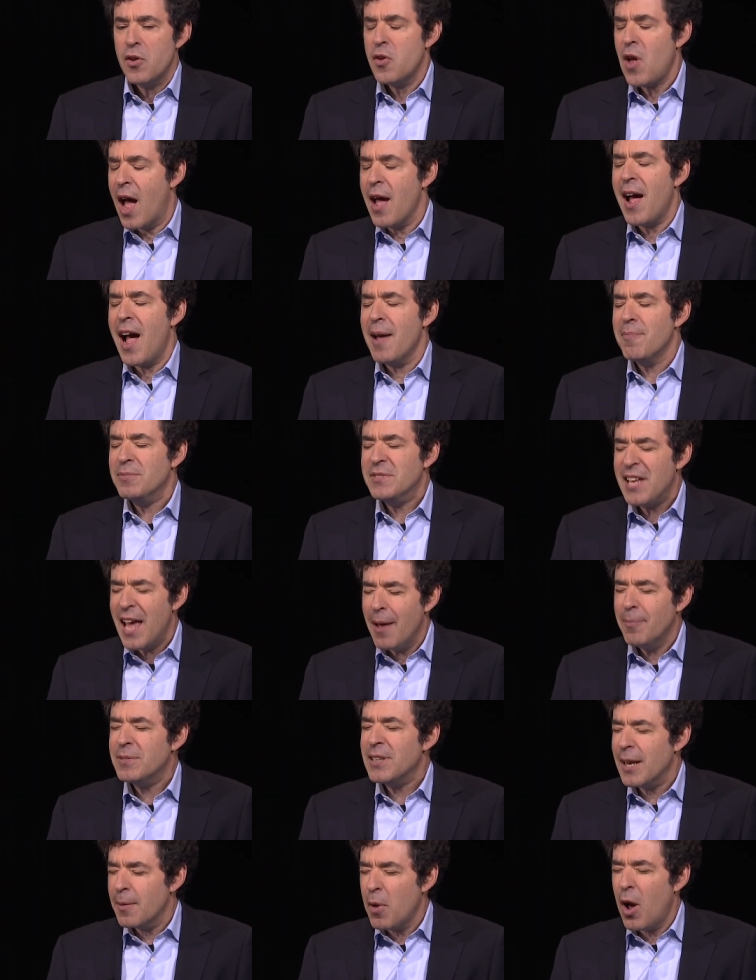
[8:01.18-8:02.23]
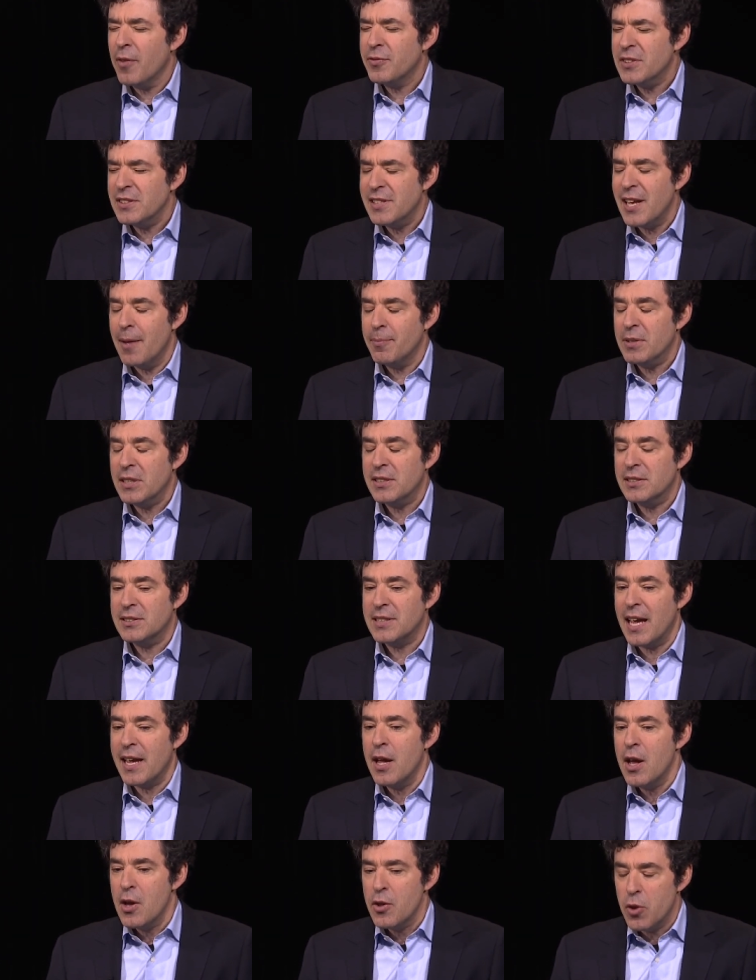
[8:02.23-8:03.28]
I, am tempted, I'm often tempted to
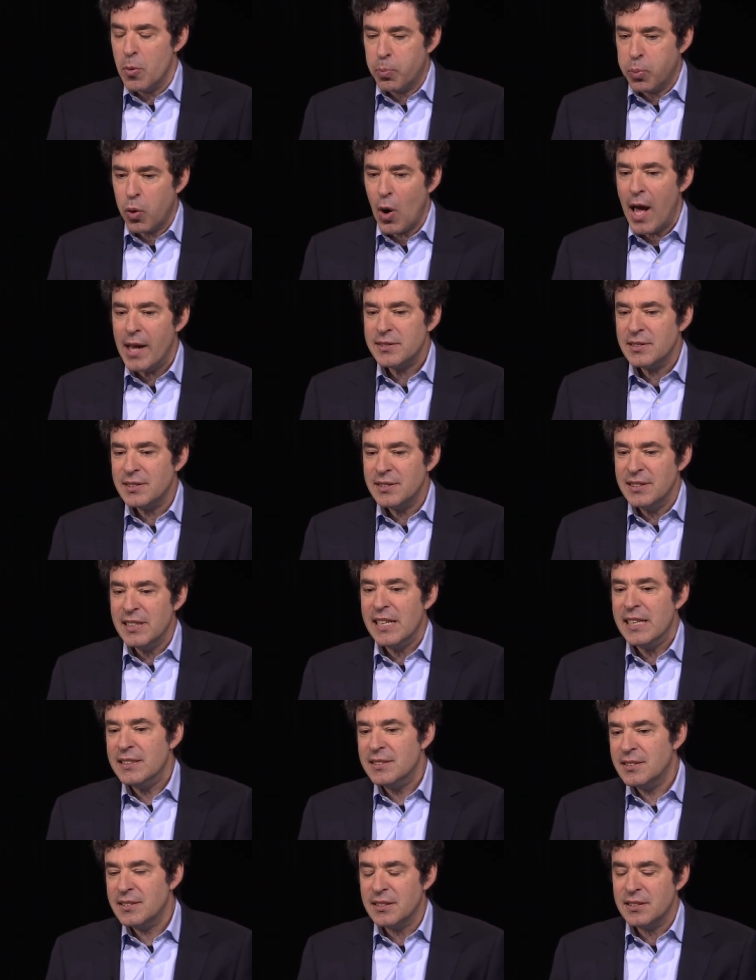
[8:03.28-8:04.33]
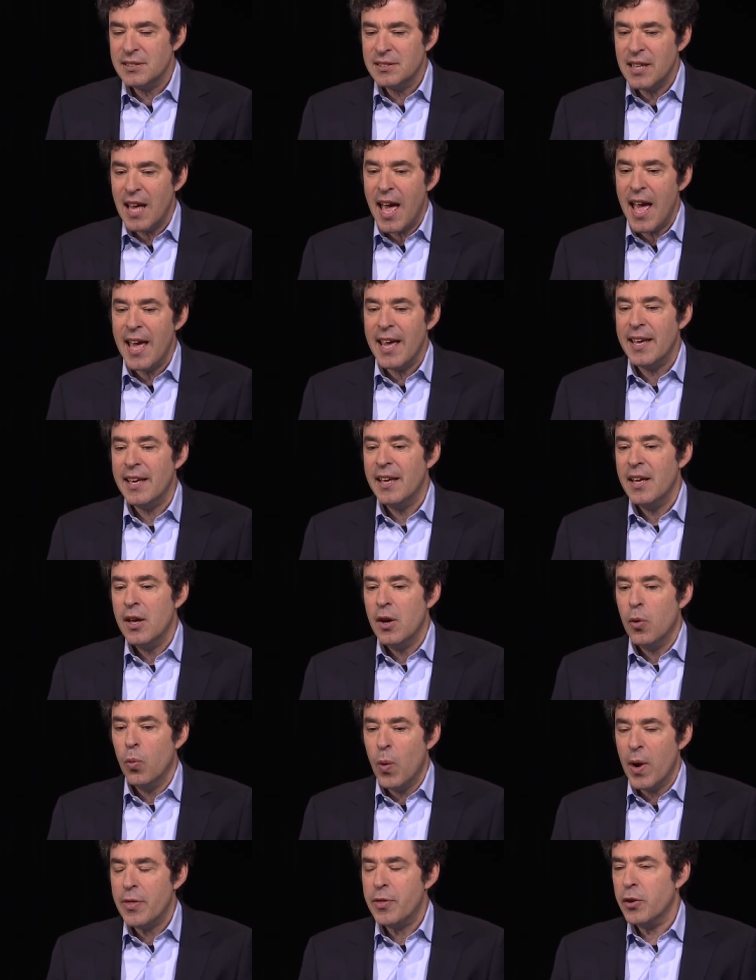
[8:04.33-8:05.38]
say the press needs to stay
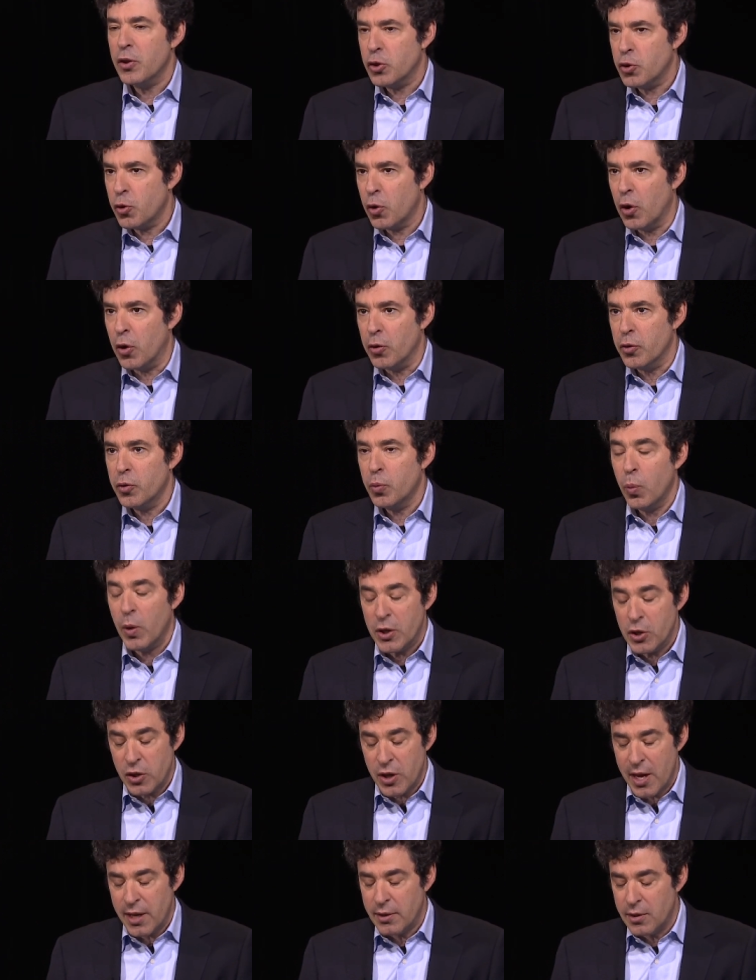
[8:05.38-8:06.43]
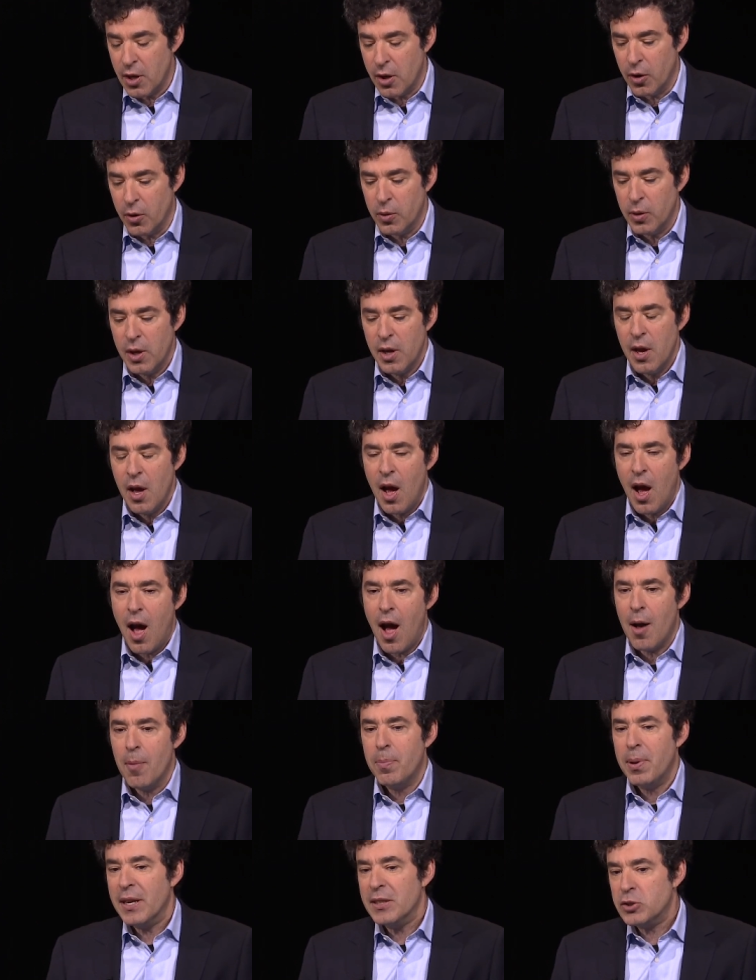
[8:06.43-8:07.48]
with the truth, which they do.
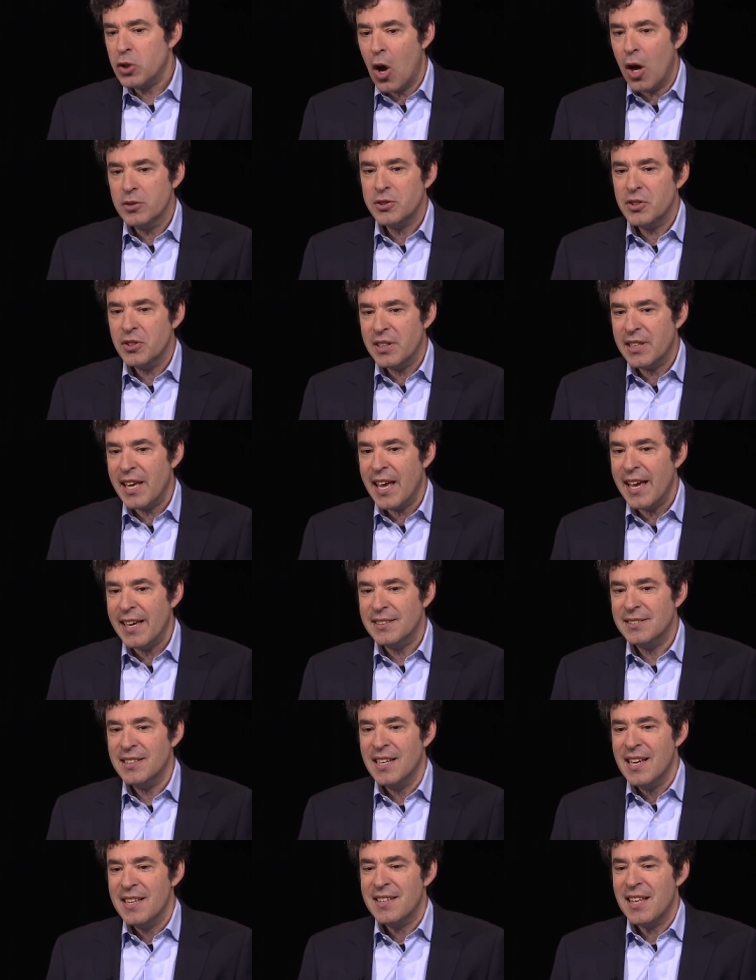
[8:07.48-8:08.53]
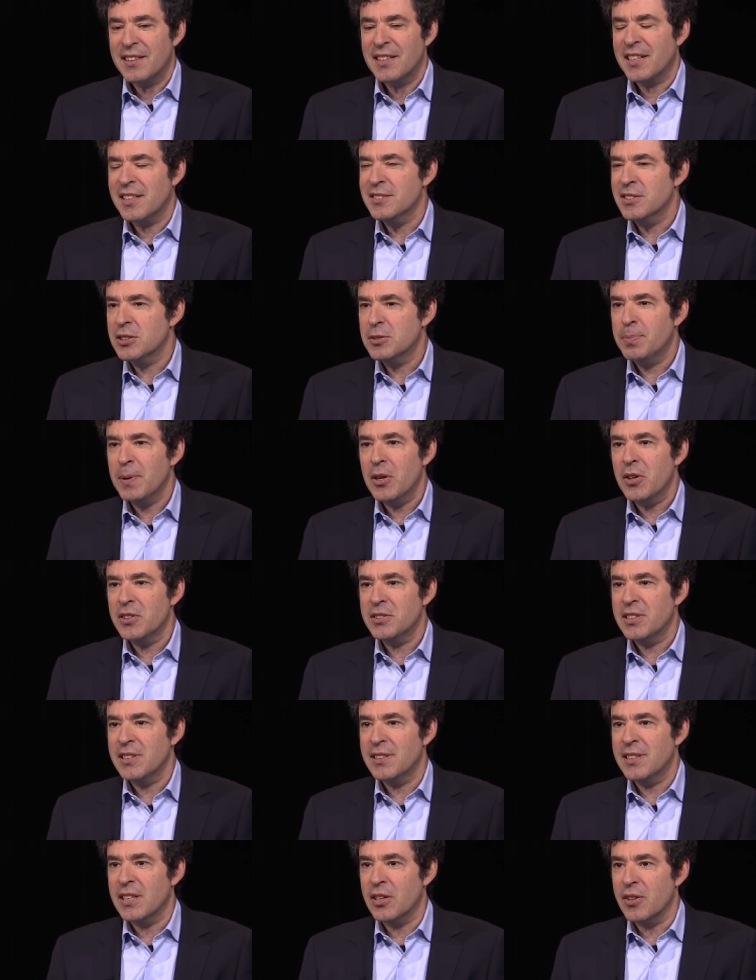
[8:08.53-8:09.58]
Uh, but it's also the case that the
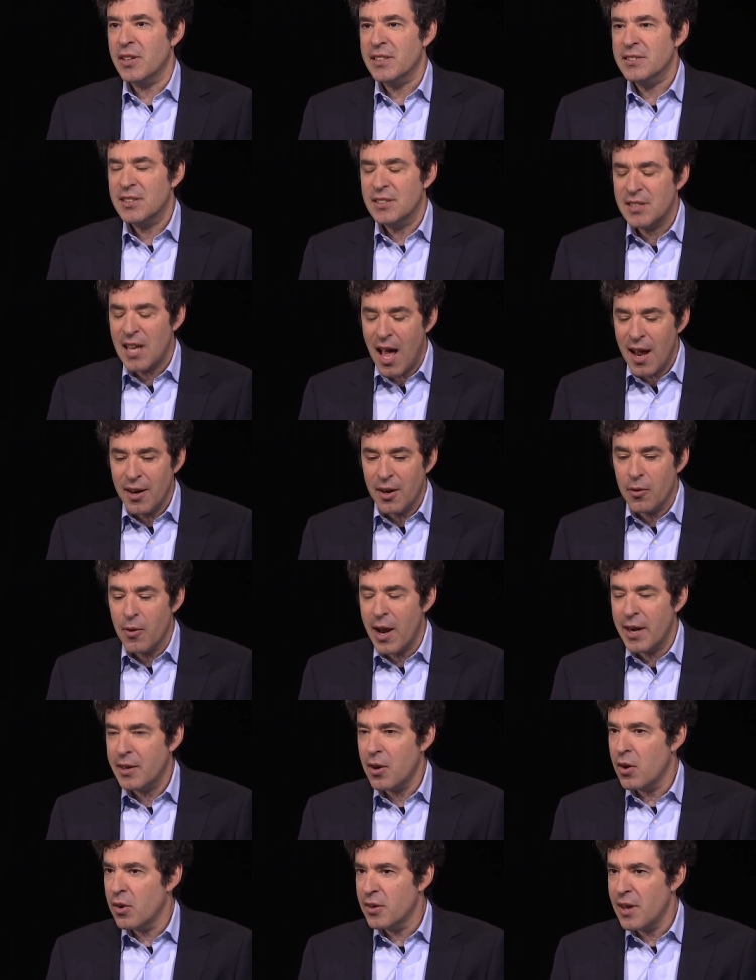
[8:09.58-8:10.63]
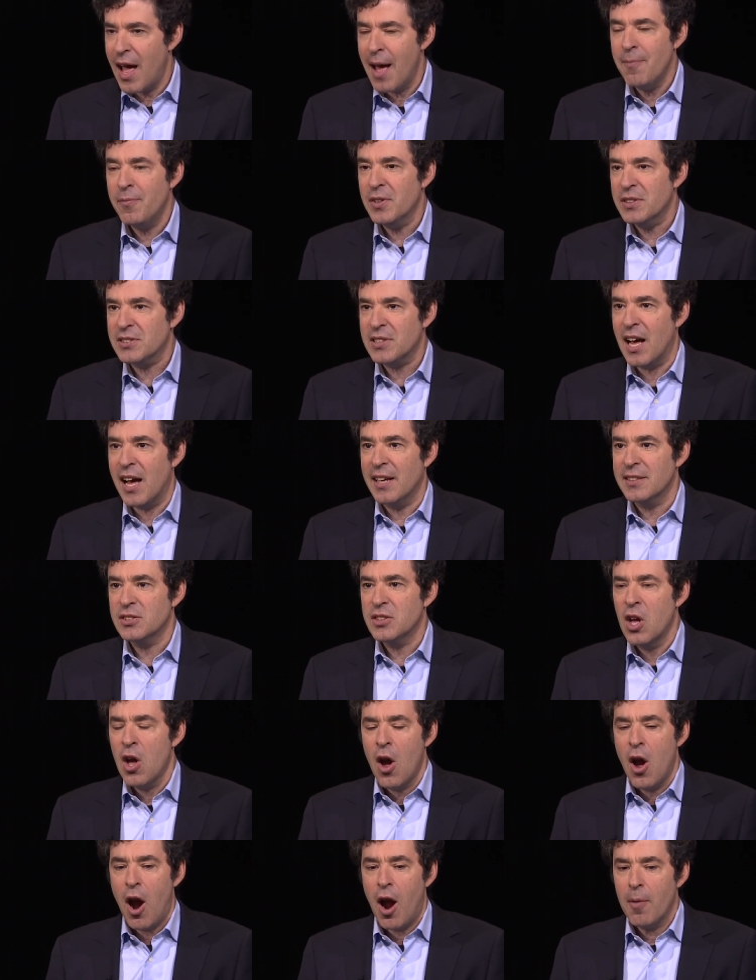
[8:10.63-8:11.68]
conspiracy theories, as Hannah Arendt emphasized,
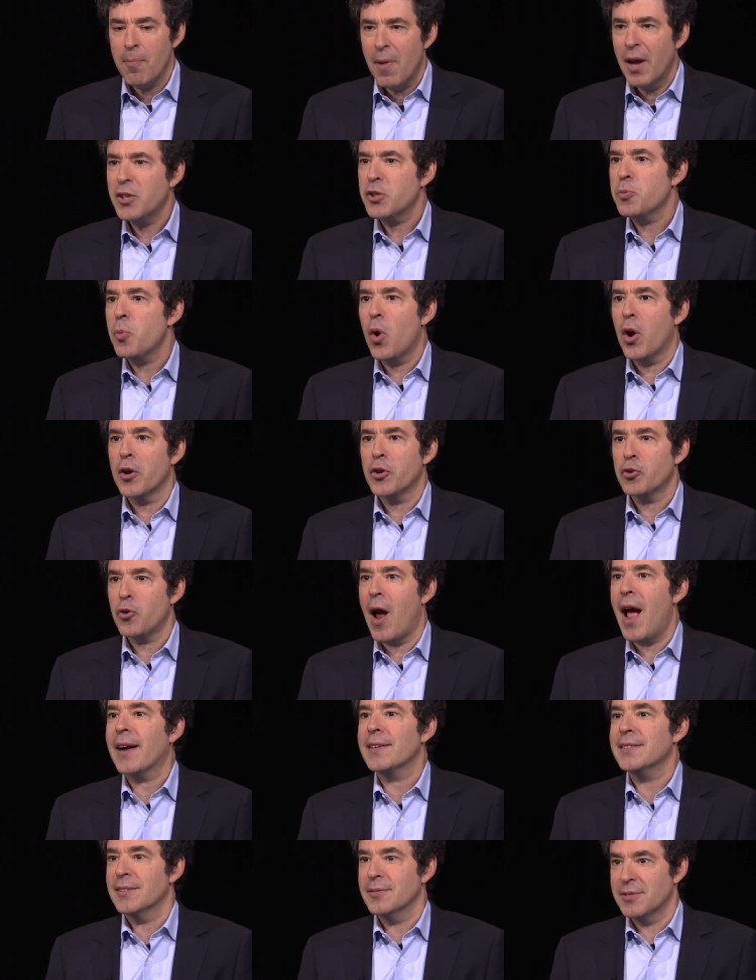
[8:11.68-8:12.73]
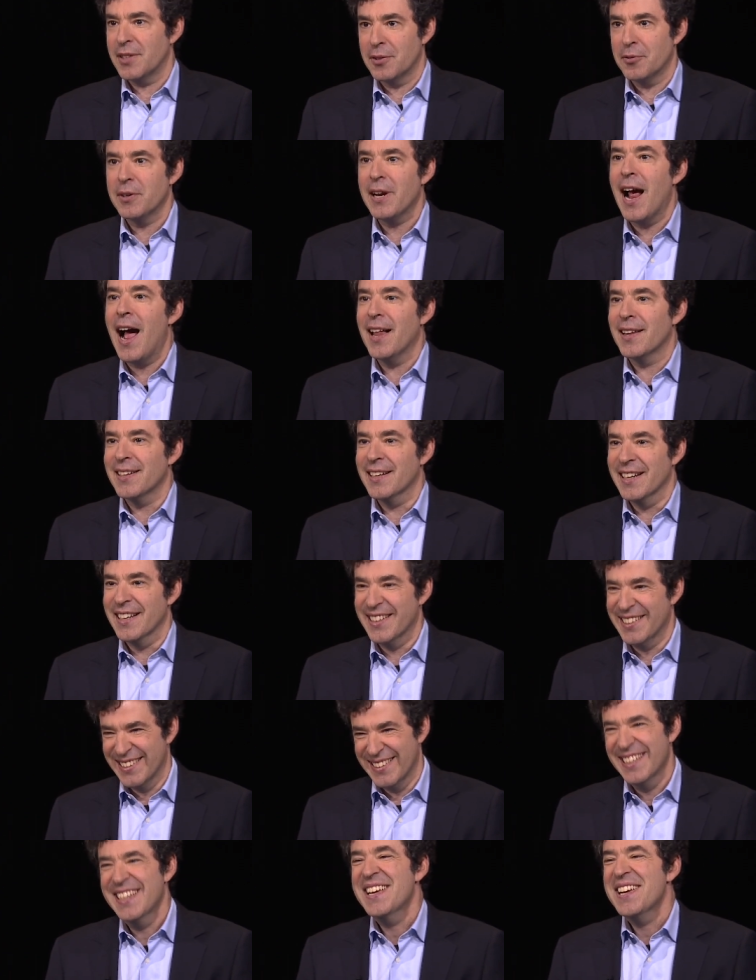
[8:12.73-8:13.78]
are much more attractive than reality
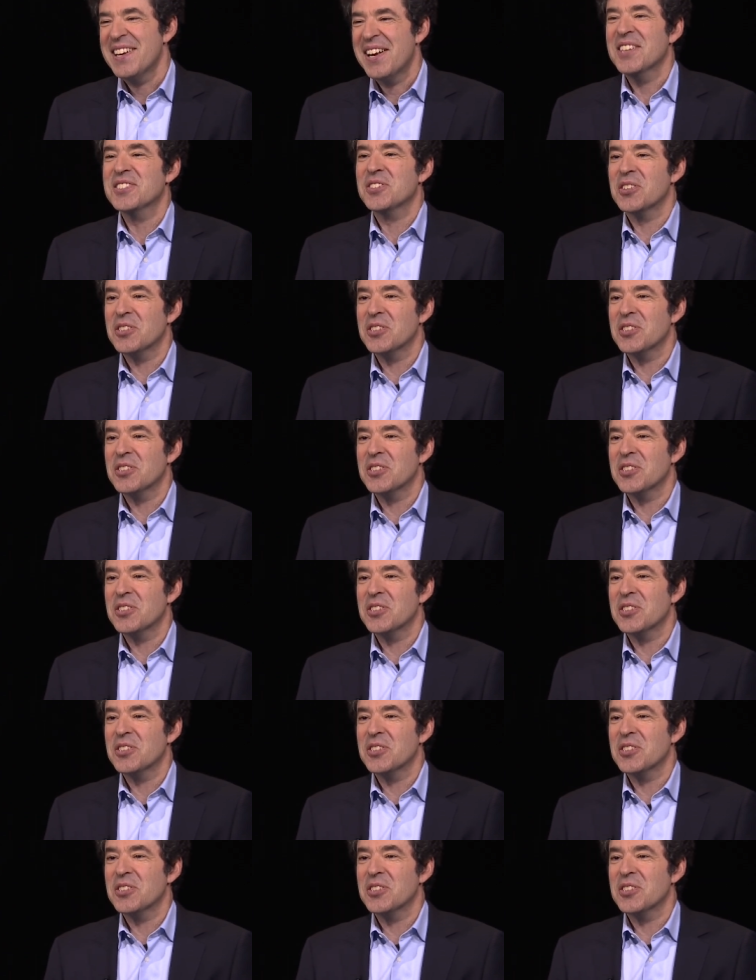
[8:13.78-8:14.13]
because